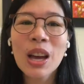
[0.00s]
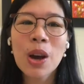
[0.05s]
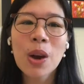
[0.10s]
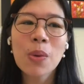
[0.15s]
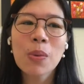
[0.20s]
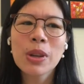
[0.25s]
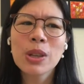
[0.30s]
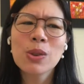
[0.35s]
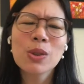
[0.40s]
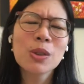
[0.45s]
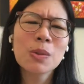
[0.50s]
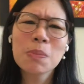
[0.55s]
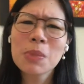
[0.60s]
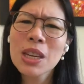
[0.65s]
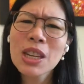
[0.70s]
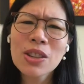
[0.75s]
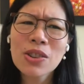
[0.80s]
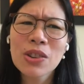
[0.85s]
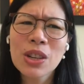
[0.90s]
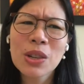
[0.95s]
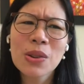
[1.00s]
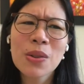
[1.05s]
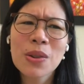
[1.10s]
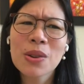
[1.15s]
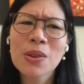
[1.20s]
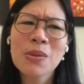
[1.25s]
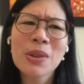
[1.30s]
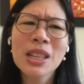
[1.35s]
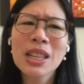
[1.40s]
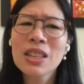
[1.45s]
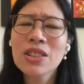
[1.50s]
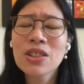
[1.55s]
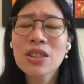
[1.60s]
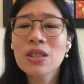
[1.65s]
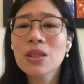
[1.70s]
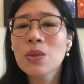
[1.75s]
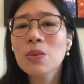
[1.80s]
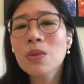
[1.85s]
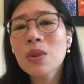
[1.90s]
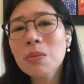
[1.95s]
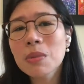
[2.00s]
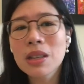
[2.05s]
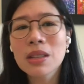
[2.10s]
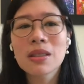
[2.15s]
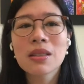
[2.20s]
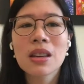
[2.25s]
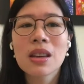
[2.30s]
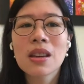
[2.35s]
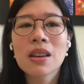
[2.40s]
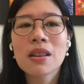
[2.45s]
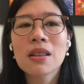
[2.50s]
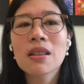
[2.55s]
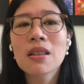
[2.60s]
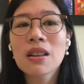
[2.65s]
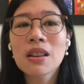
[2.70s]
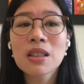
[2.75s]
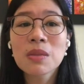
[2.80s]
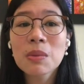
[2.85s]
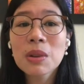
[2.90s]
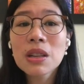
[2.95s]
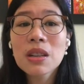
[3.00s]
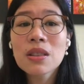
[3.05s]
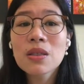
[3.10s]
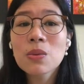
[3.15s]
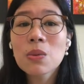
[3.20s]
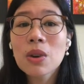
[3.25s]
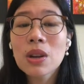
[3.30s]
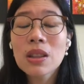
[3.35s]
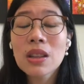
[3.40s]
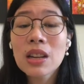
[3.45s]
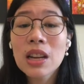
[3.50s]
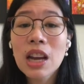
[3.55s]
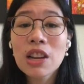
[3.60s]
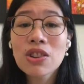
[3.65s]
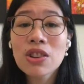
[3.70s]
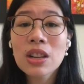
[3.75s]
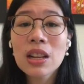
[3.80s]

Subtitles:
When you speed read through it, it's just a woman saying her husband has won the national